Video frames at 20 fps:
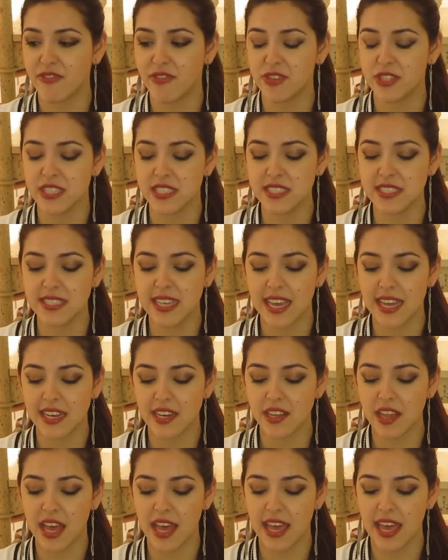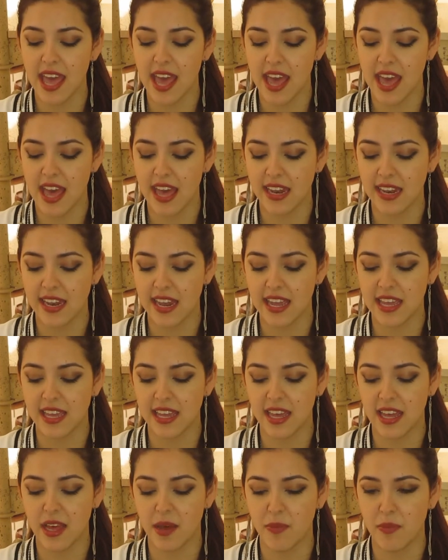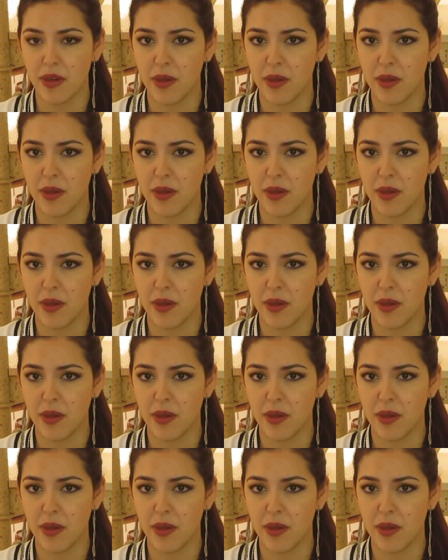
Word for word: for this candle, I had like a,